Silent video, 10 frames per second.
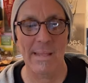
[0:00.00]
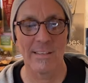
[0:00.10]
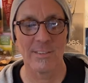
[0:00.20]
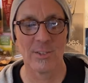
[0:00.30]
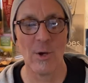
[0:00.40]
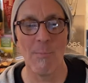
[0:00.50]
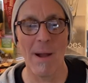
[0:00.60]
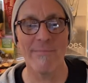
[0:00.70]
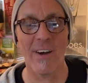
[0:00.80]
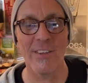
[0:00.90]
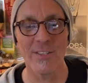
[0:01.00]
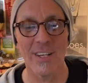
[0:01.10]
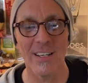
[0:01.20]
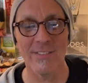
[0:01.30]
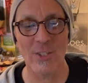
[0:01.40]
So my father
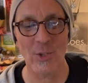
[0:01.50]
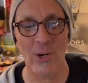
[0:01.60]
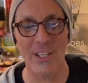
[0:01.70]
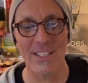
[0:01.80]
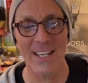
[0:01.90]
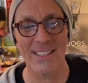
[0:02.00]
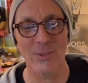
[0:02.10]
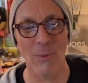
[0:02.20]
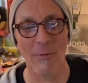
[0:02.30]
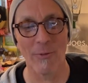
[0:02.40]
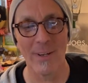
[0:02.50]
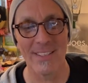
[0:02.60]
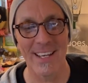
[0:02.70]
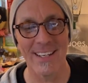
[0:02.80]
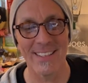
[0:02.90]
died of a shark attack, so my friends
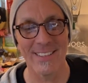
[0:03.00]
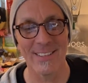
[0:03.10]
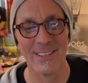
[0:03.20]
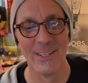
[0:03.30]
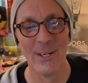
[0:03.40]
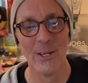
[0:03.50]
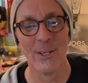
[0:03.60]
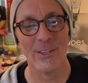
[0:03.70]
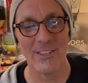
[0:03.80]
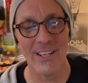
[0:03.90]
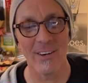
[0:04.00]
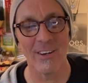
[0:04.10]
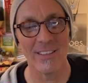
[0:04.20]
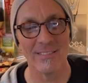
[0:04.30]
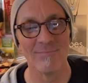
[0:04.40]
get it?
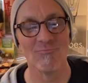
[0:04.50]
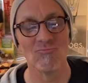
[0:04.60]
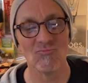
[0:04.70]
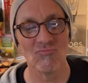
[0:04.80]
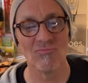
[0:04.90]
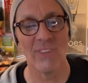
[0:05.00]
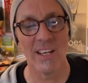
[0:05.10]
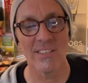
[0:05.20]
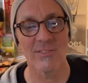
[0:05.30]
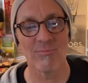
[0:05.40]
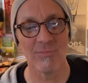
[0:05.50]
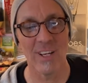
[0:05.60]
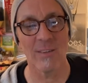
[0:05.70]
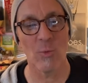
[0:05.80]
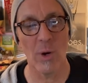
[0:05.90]
Darren, nice,
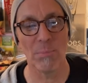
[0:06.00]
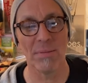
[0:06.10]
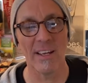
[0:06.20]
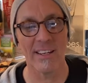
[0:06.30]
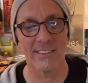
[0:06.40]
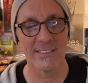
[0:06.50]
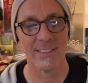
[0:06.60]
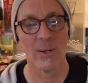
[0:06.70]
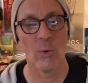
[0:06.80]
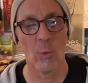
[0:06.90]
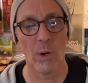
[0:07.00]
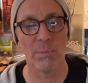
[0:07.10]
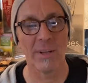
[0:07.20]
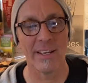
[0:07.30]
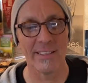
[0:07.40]
well played. Well
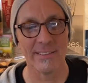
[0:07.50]
played.